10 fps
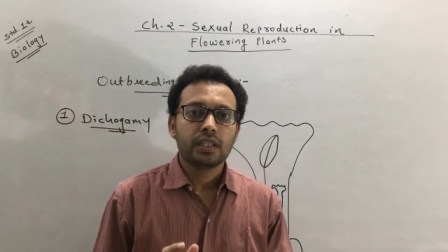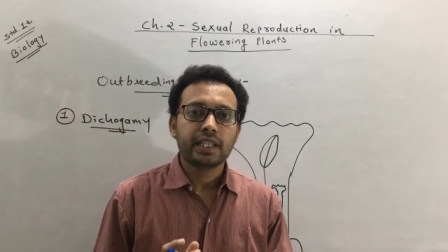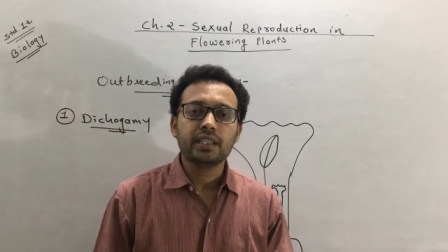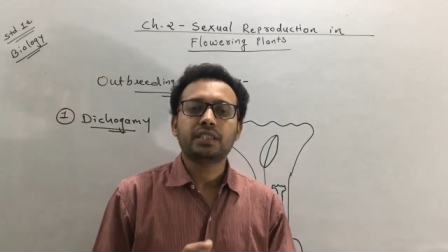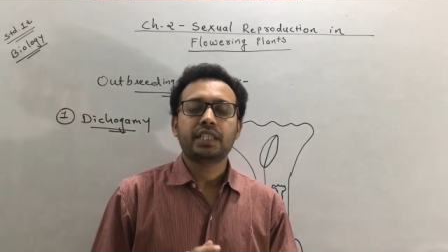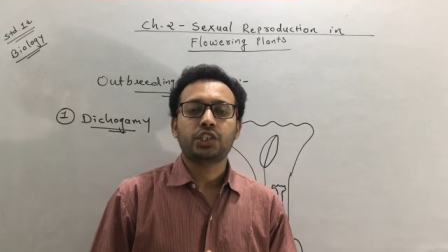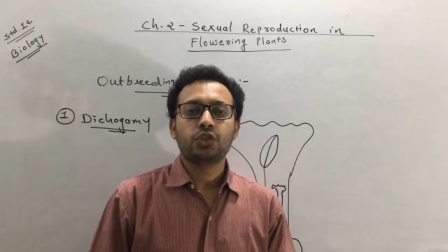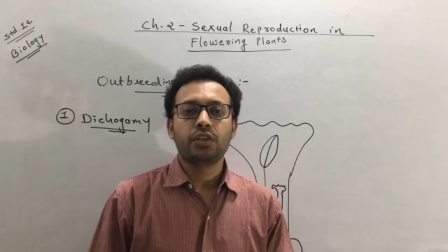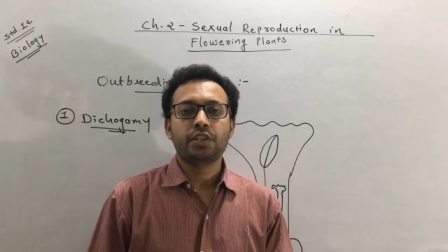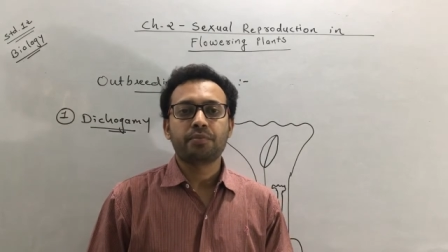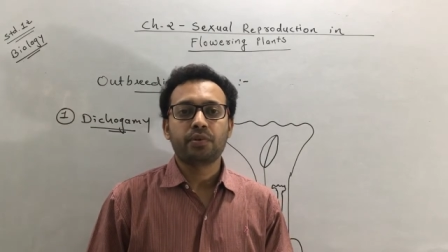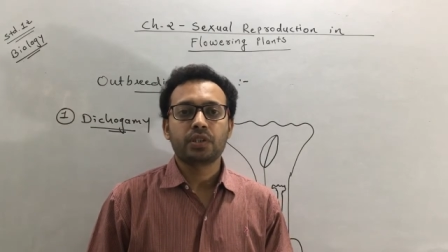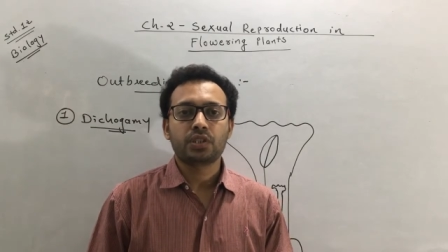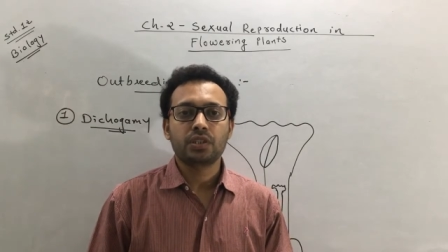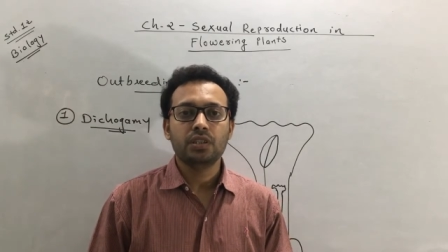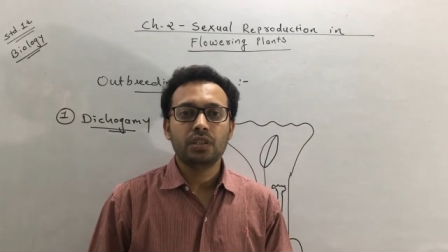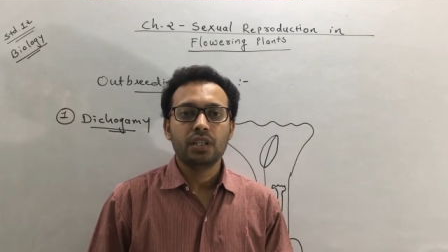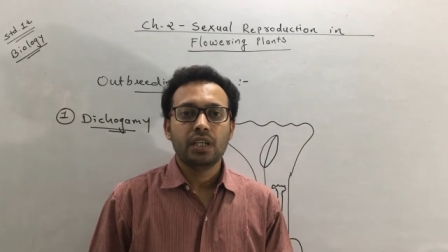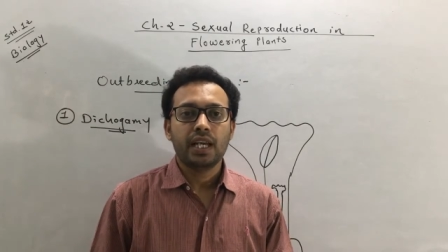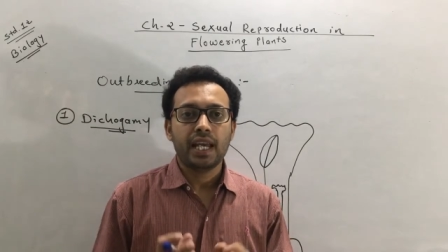in a sexual reproduction,